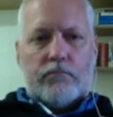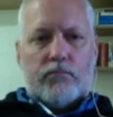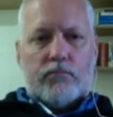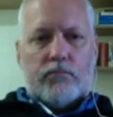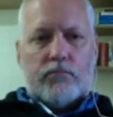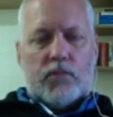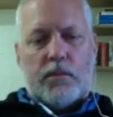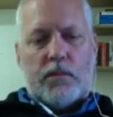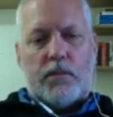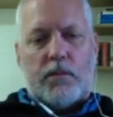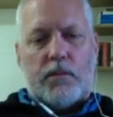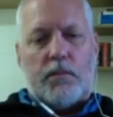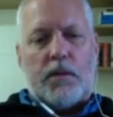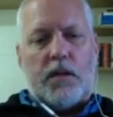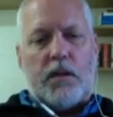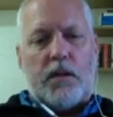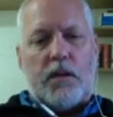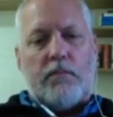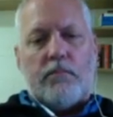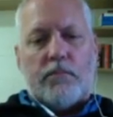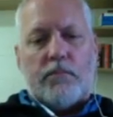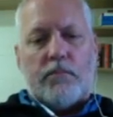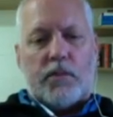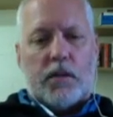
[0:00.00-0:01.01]
Seems to be good.
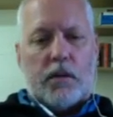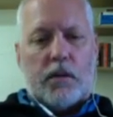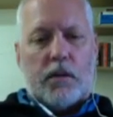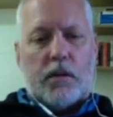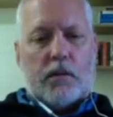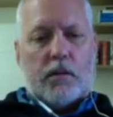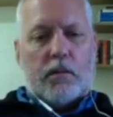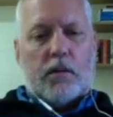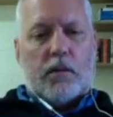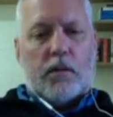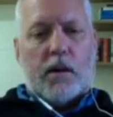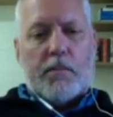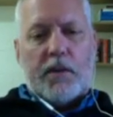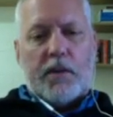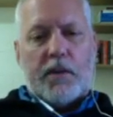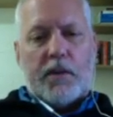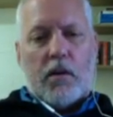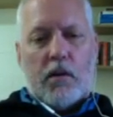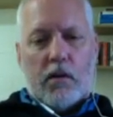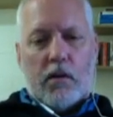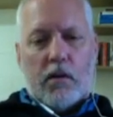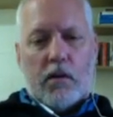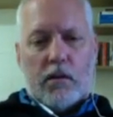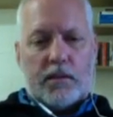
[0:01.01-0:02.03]
So I'm going to
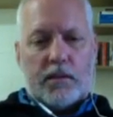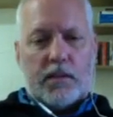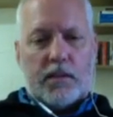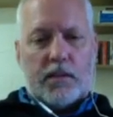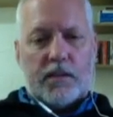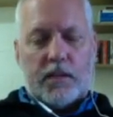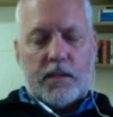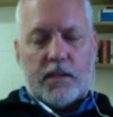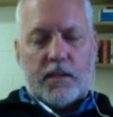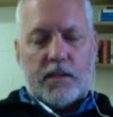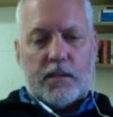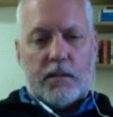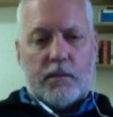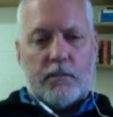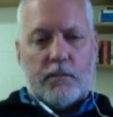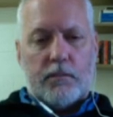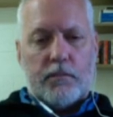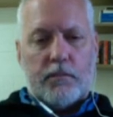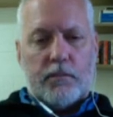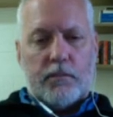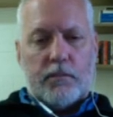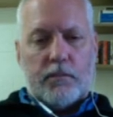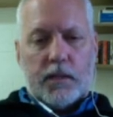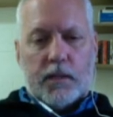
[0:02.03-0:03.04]
halt the
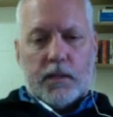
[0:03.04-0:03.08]
system,